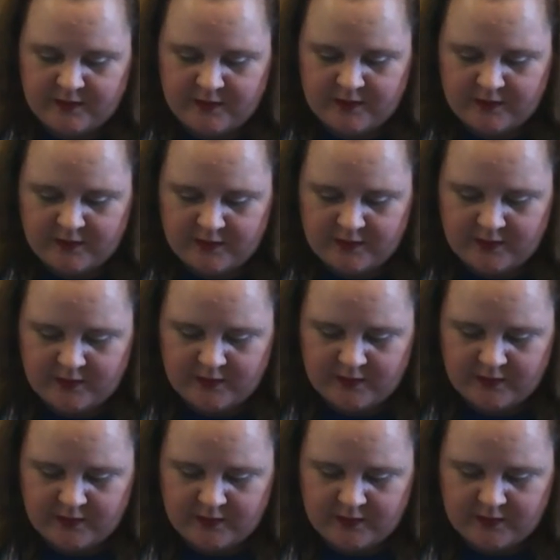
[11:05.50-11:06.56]

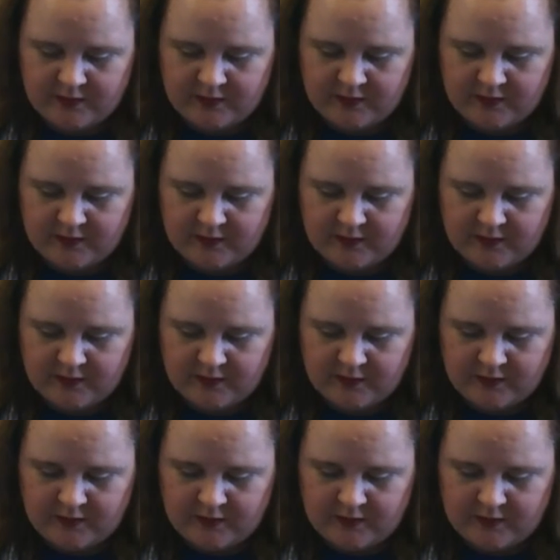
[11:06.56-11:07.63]

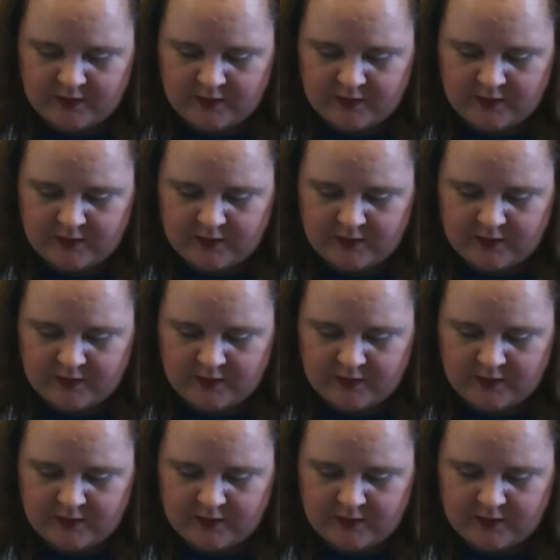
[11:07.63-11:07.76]
Nothing is said.